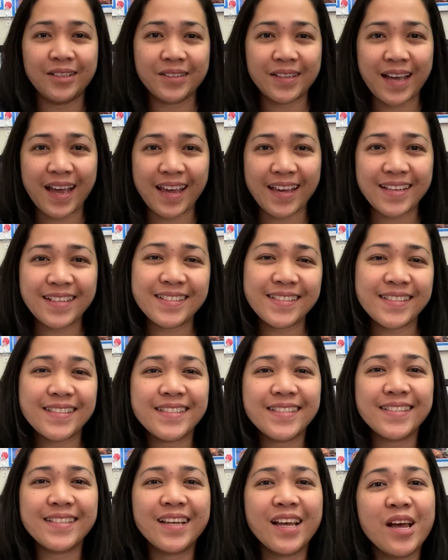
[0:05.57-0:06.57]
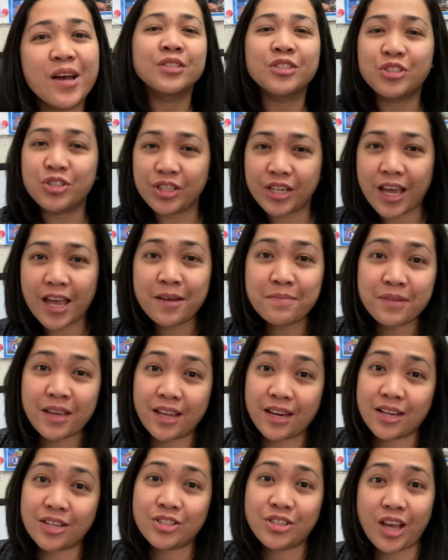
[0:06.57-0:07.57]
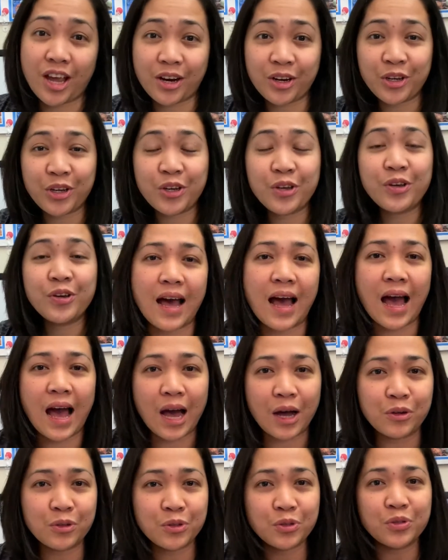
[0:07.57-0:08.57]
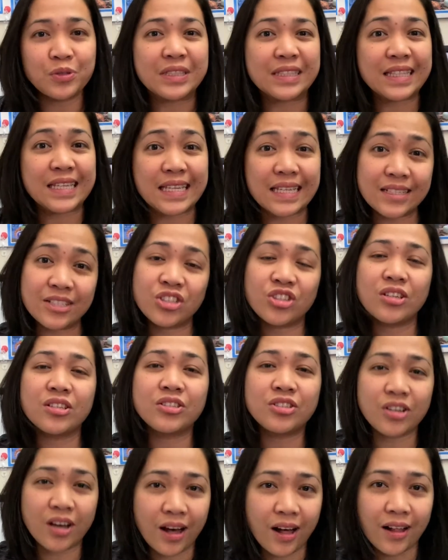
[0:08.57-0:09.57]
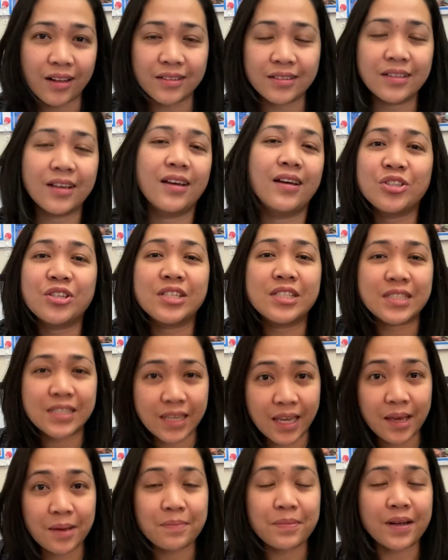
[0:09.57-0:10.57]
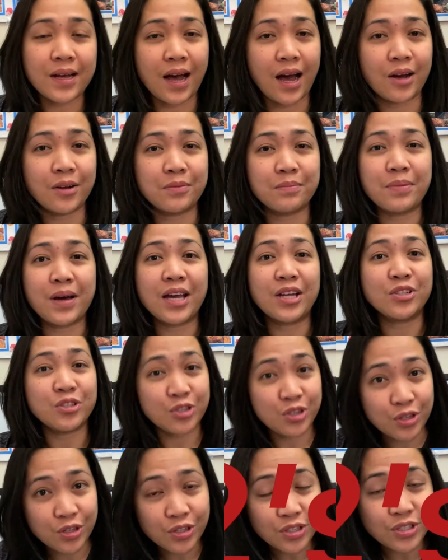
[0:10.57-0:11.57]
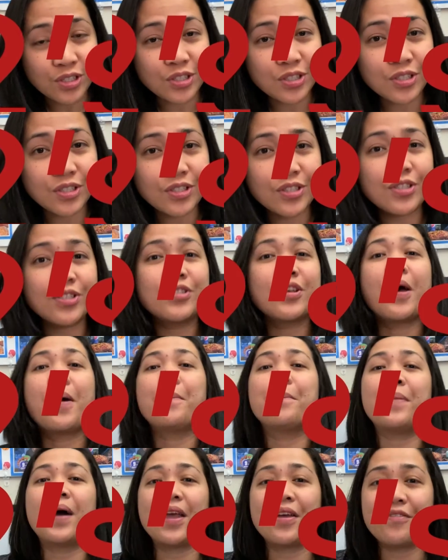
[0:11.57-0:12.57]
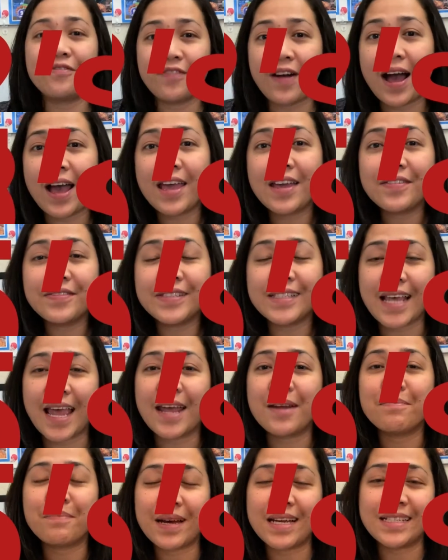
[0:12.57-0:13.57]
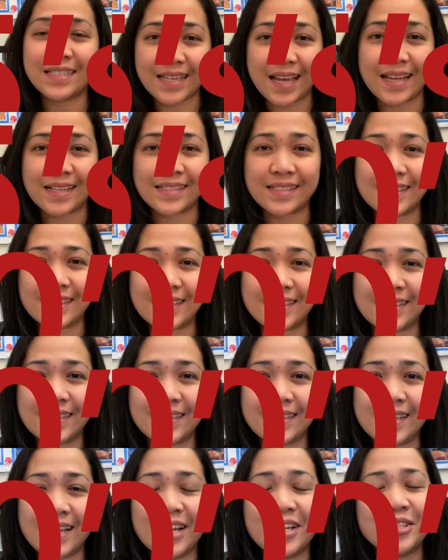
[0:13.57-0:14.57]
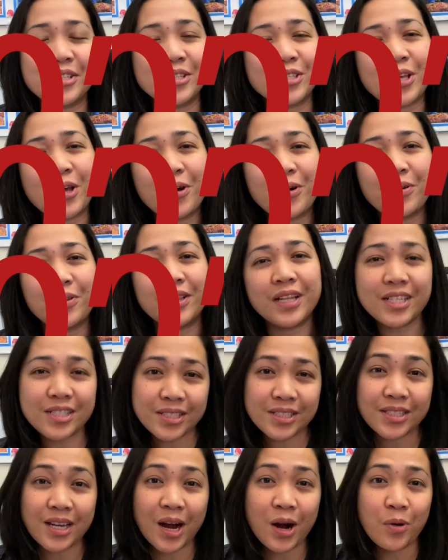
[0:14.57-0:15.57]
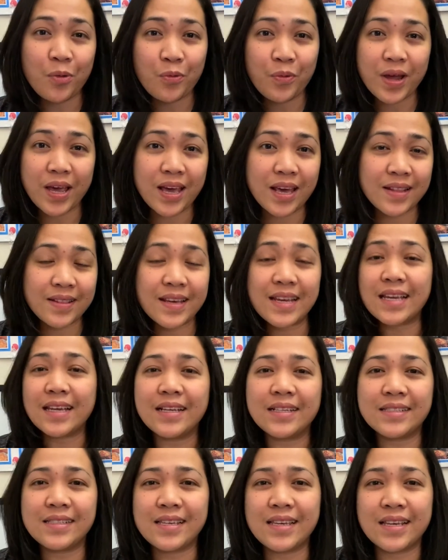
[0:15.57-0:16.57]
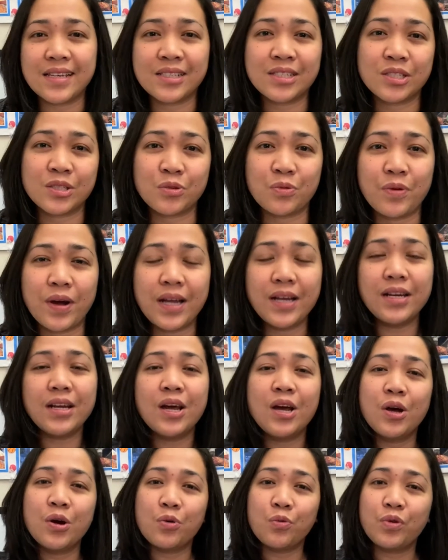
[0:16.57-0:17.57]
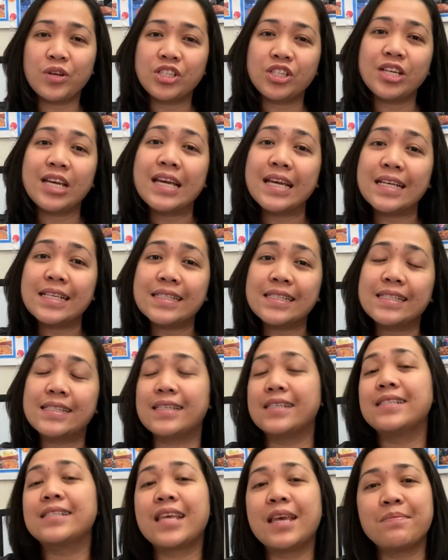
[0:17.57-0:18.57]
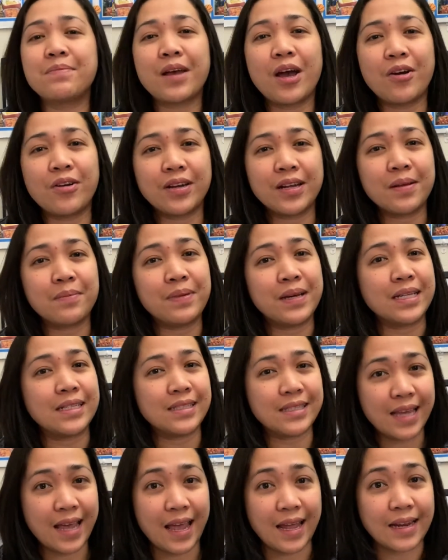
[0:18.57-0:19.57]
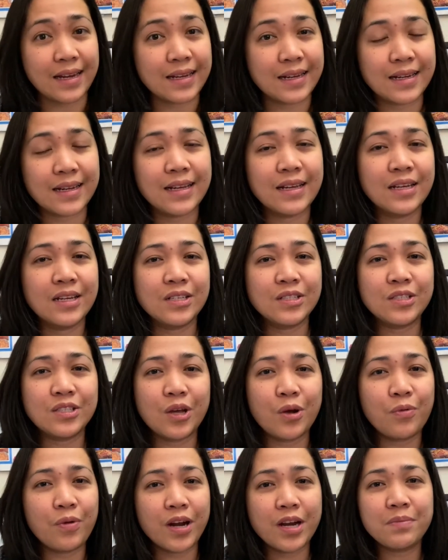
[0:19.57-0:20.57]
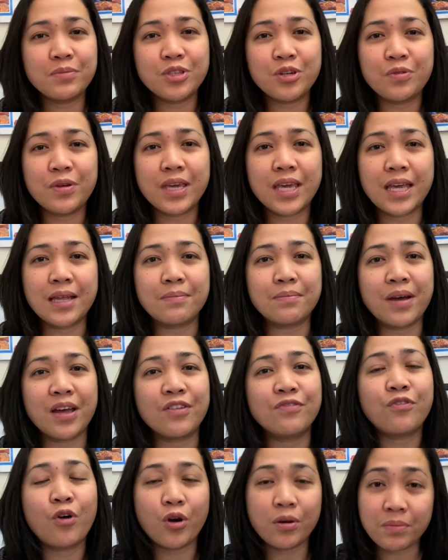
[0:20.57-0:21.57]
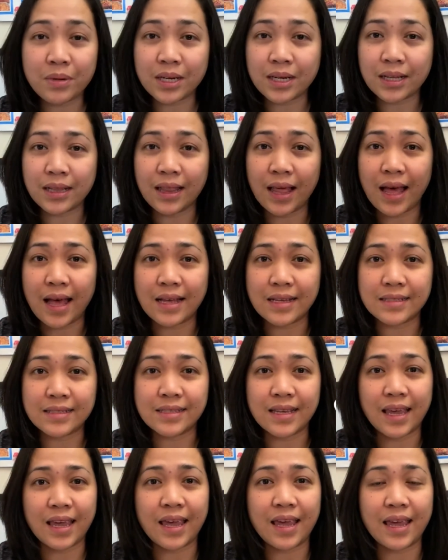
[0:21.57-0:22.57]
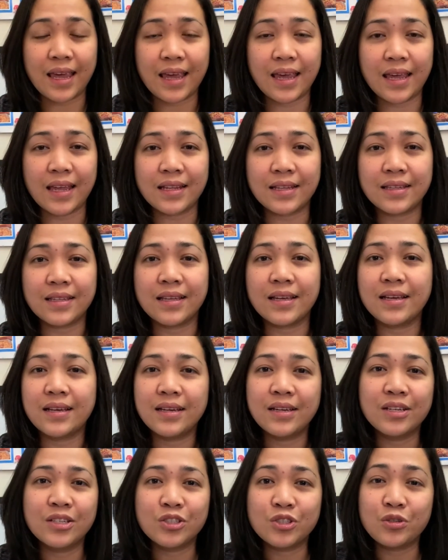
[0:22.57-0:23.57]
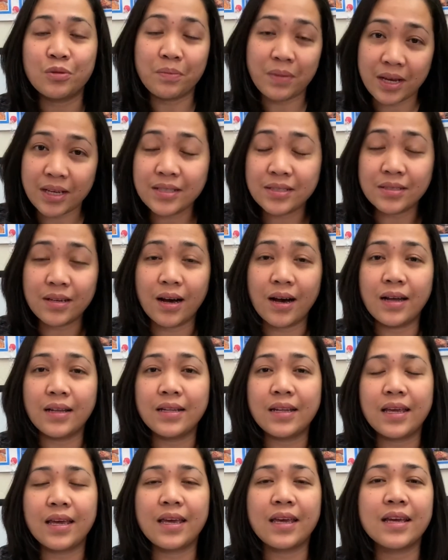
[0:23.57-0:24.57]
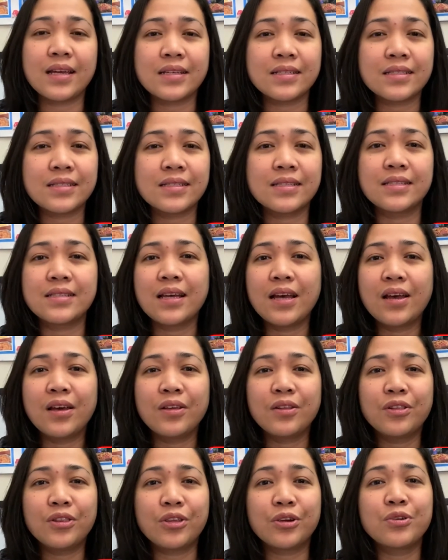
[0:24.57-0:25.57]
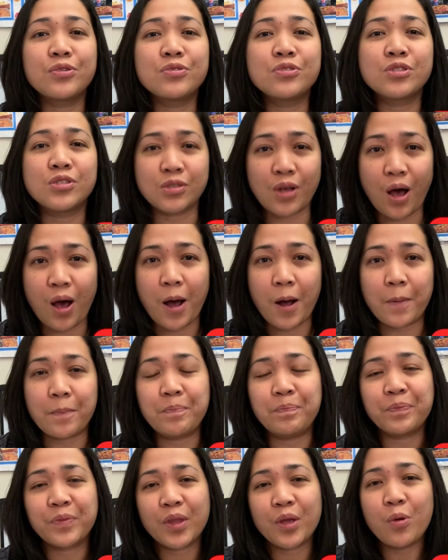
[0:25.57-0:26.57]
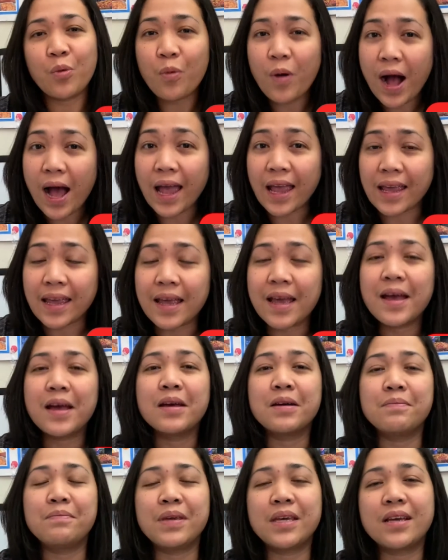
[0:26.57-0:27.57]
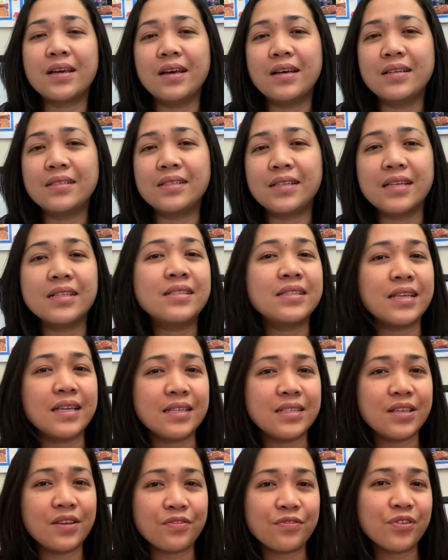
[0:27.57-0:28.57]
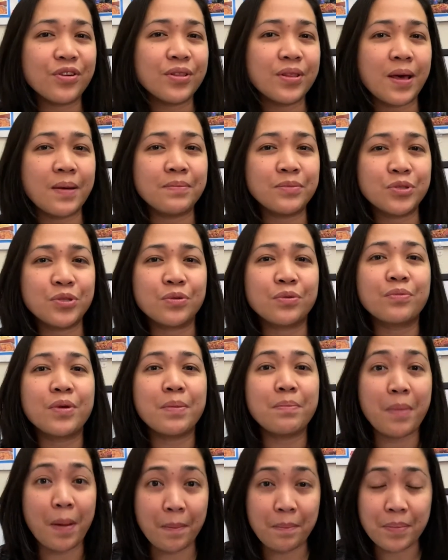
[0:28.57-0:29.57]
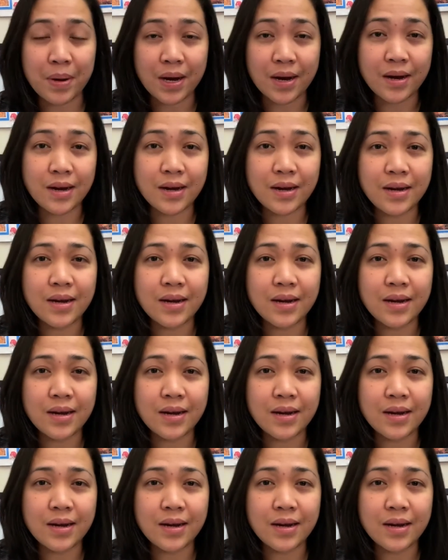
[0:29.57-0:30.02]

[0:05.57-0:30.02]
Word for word: guys, today I'm going to share you how to teach a child to skip count by 2s, by 5s and by 10s. So let's start with the easiest one, which is the skip counting by 10. So what I'm doing in my former class in Tomaison is through song. Why? Because it's easy for them to remember